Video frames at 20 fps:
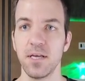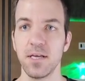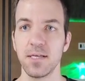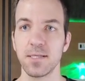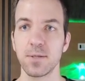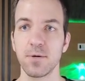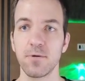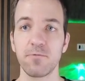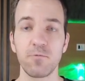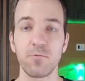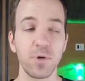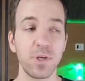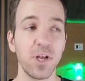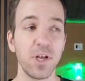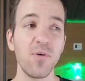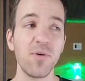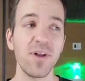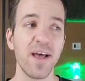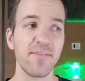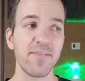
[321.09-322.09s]
So if we
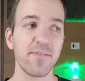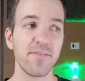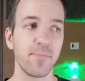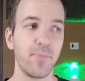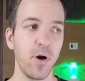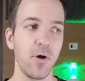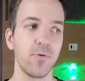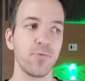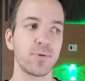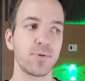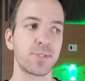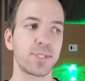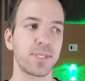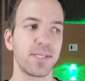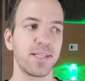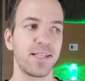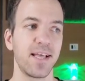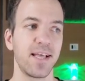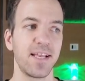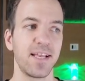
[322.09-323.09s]
don't have a post,
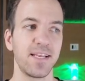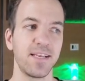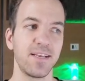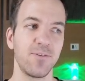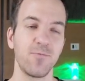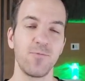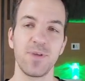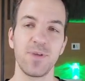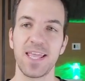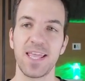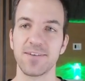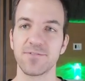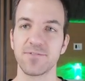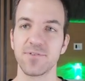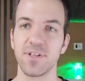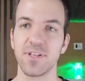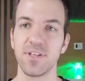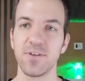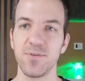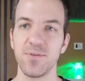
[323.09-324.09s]
then we can't
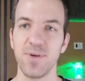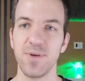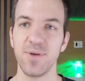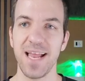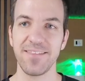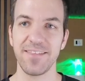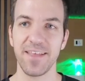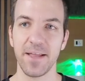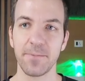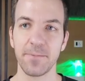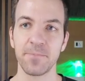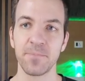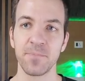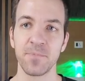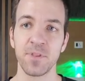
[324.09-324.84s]
really do anything,